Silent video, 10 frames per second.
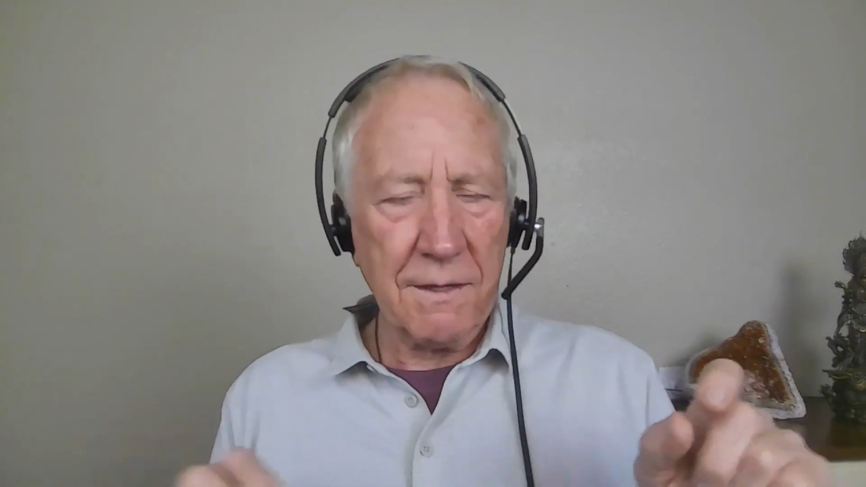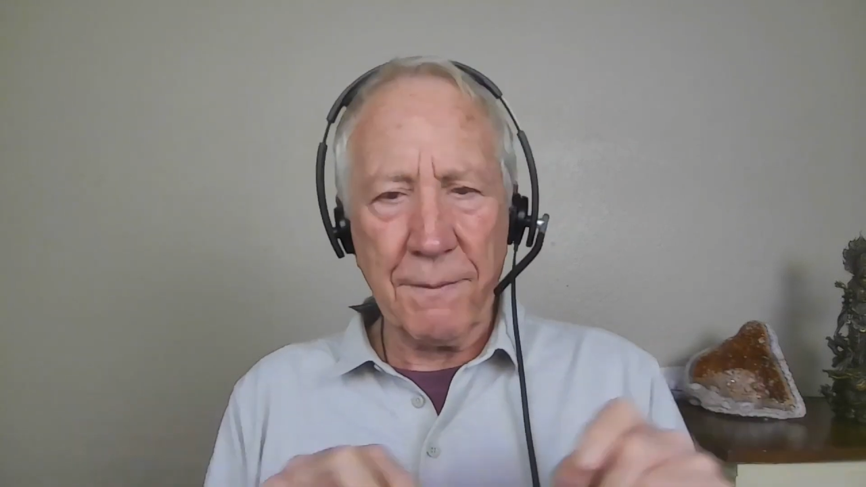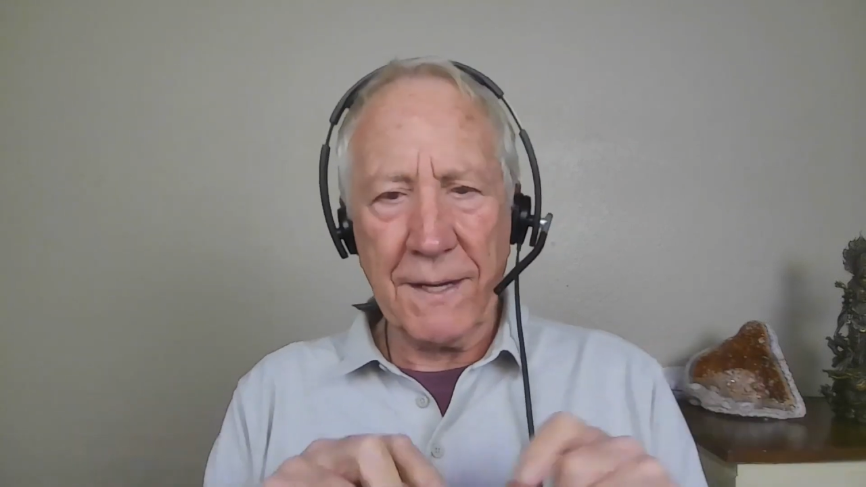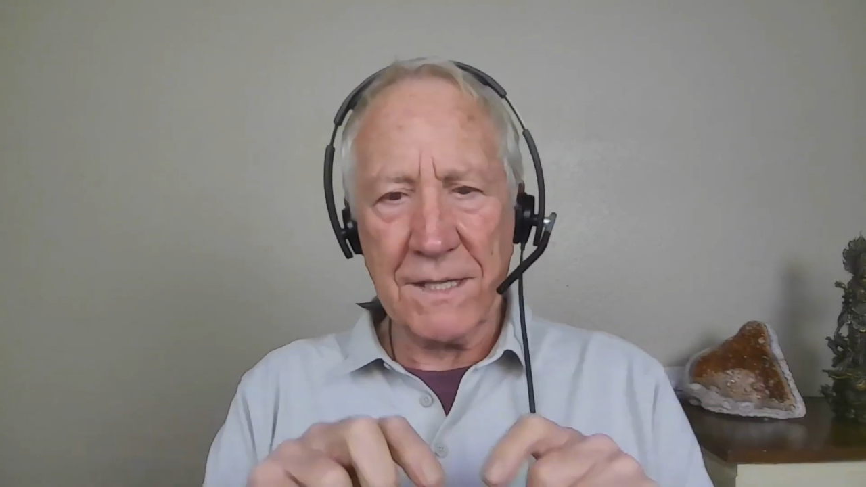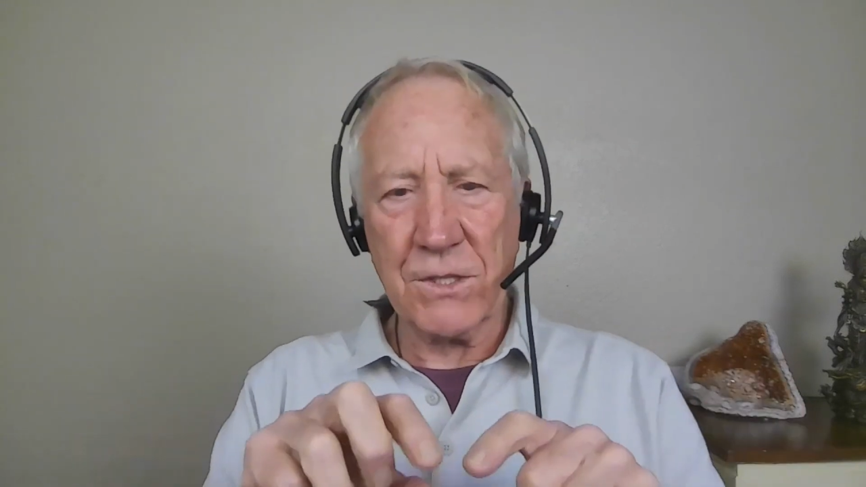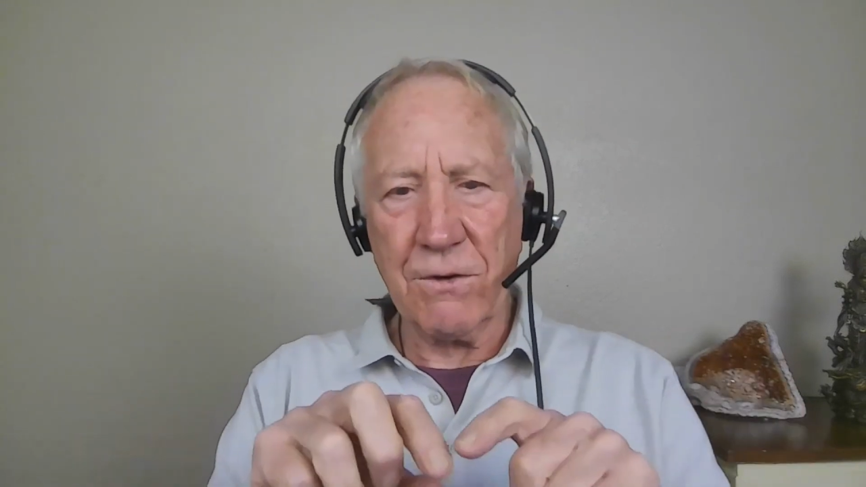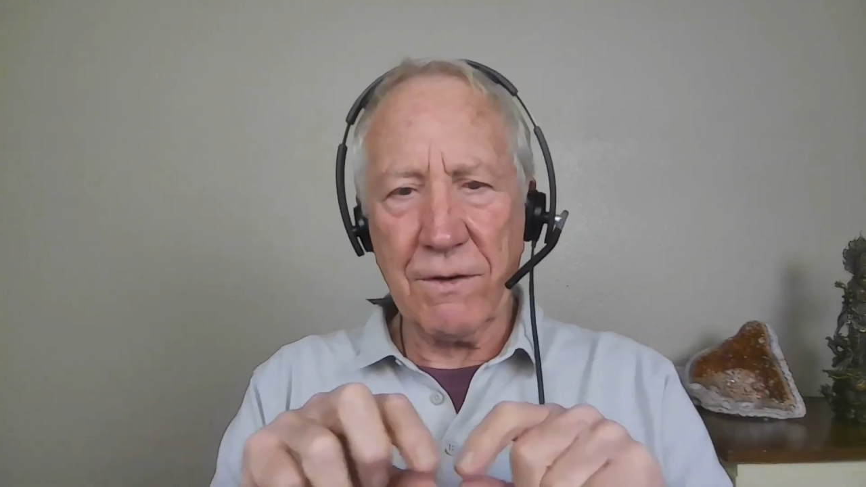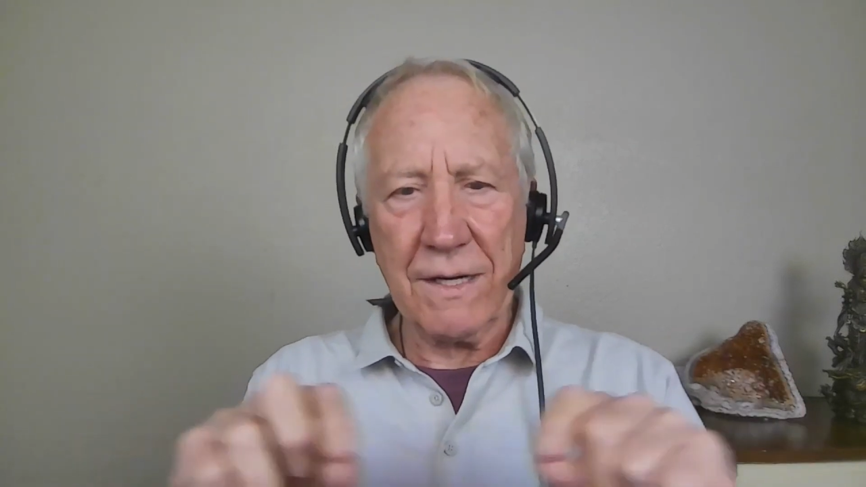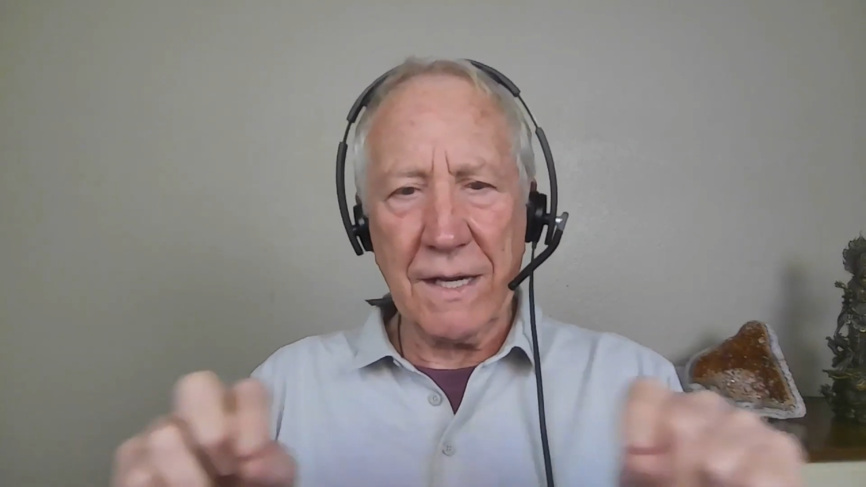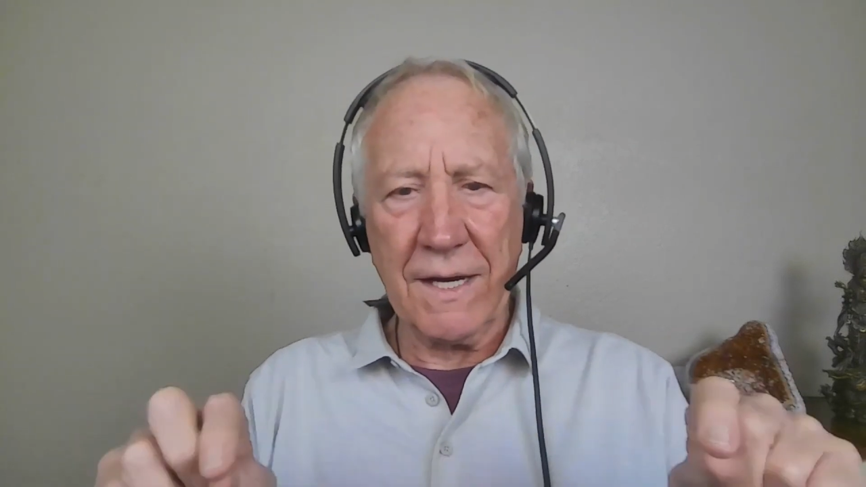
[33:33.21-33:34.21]

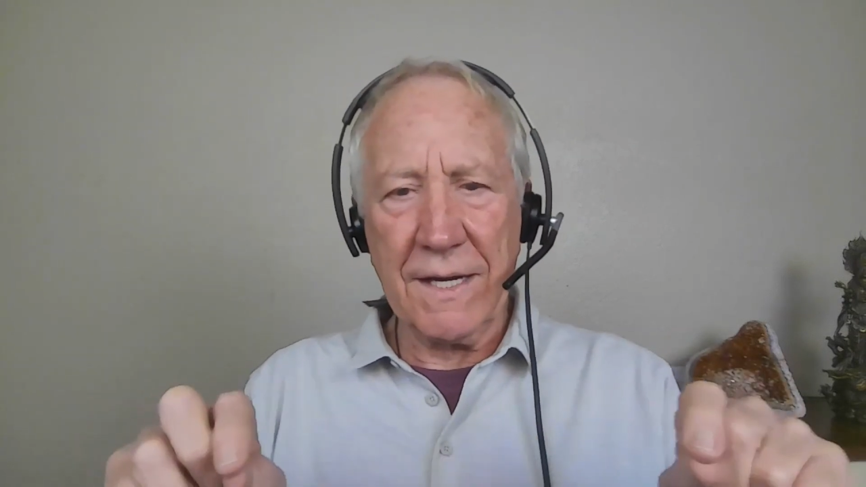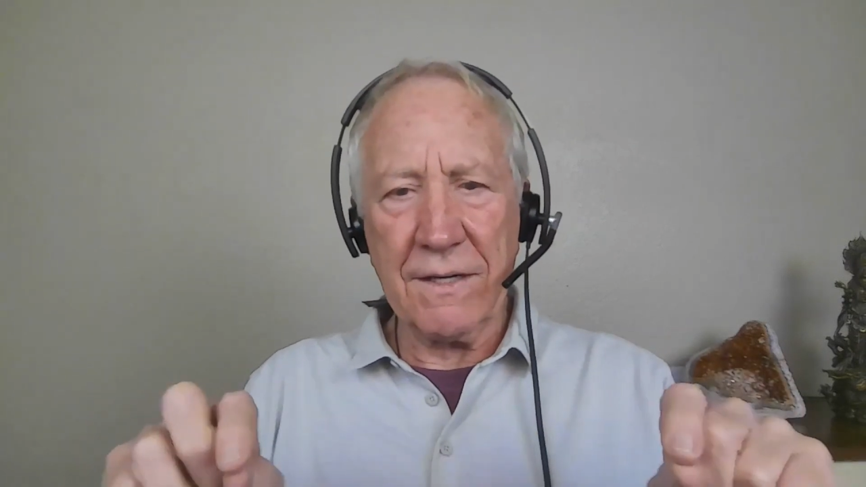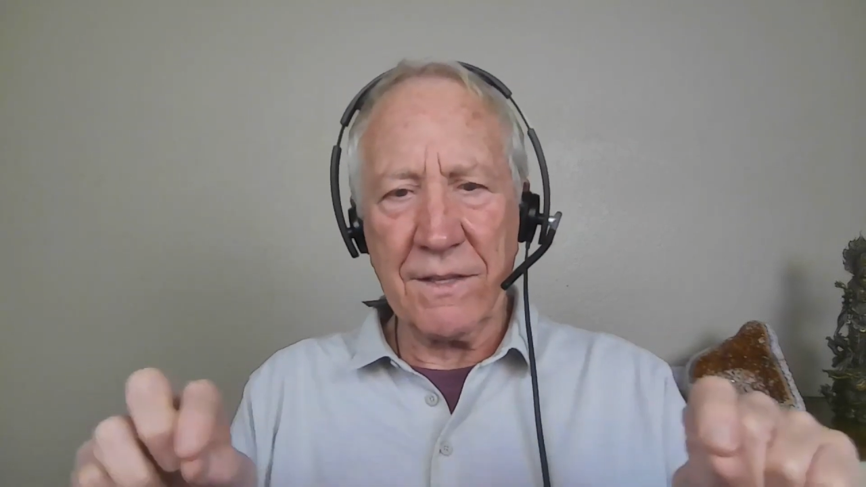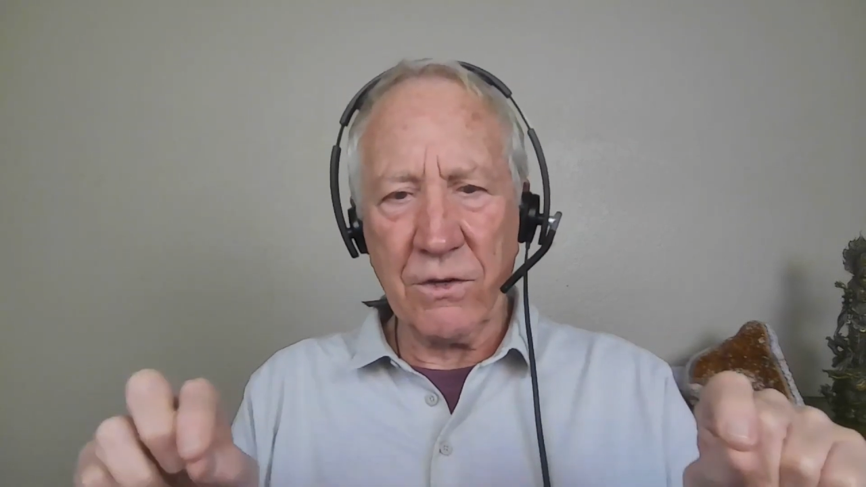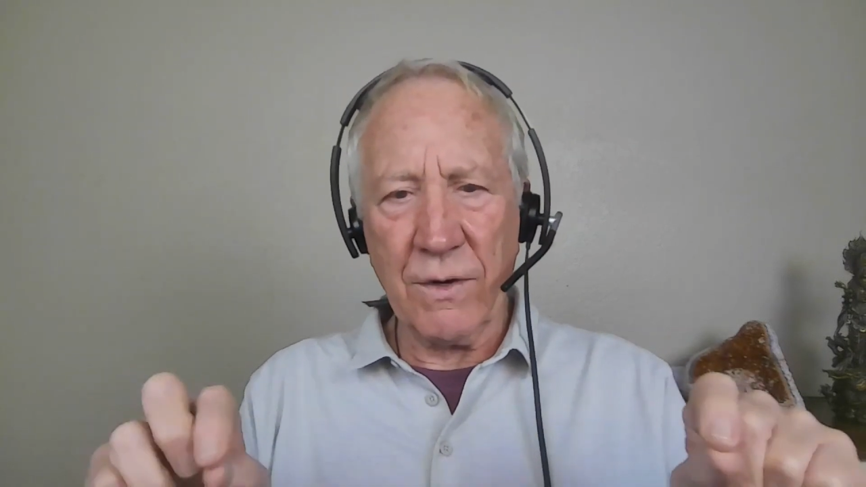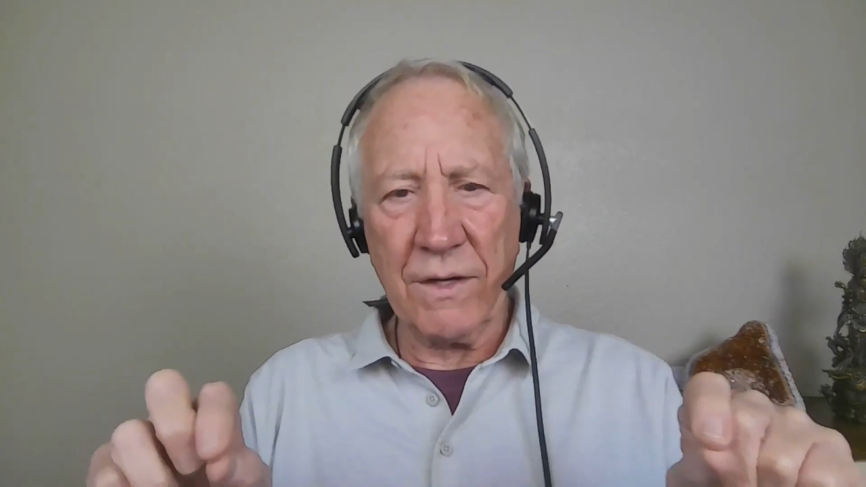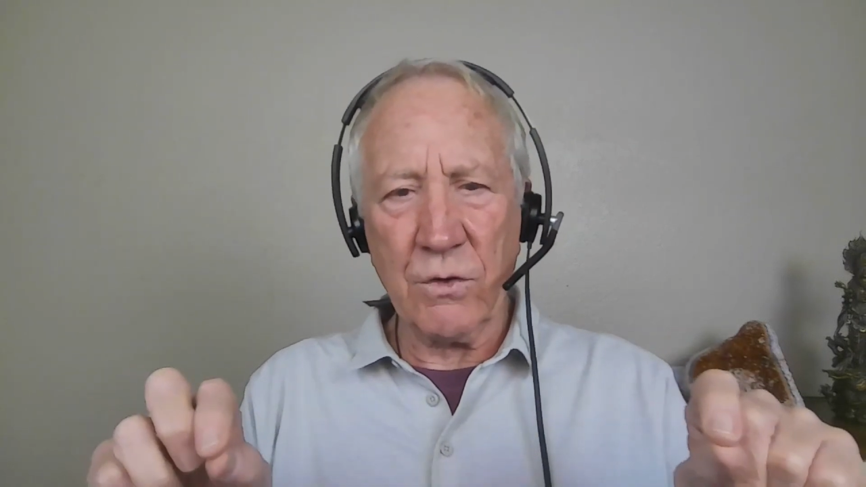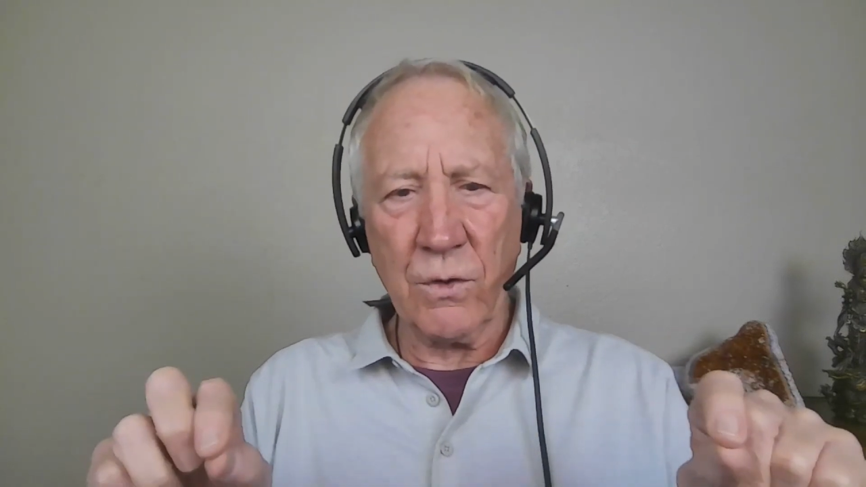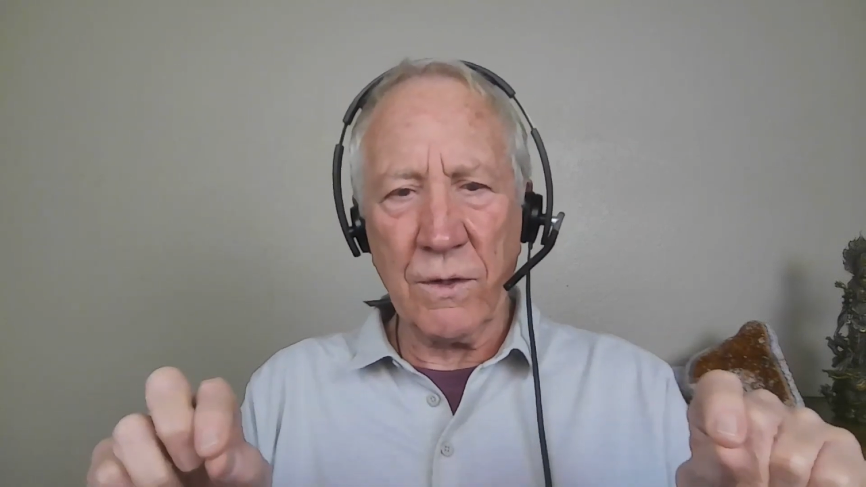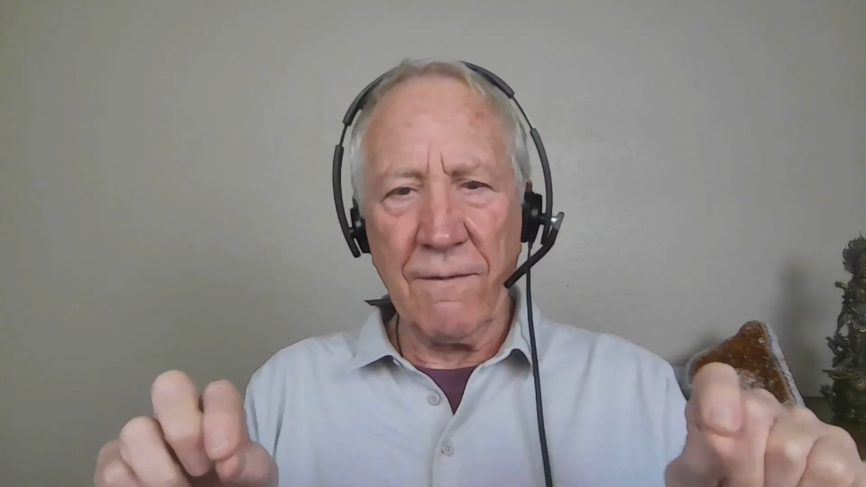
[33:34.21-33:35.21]
capacitor in line in the ground
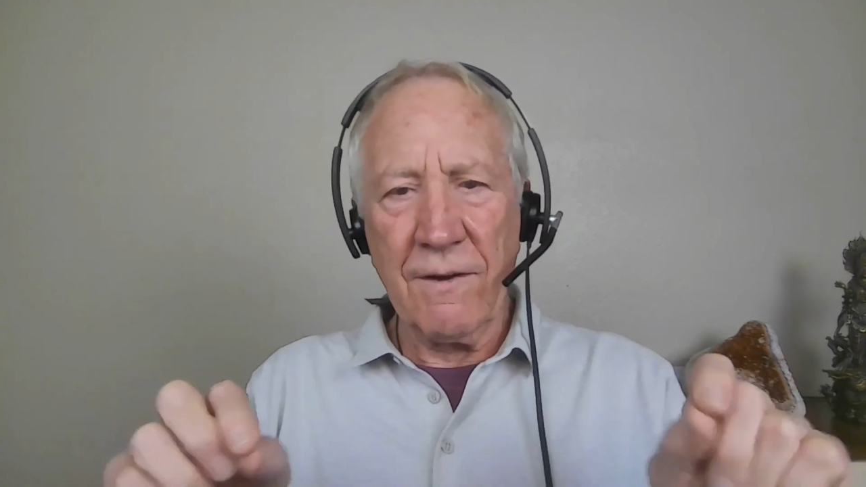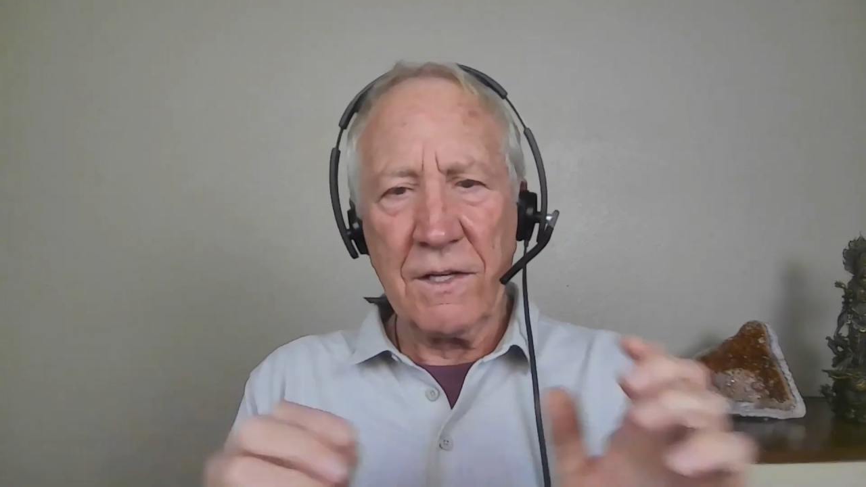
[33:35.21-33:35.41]
cord,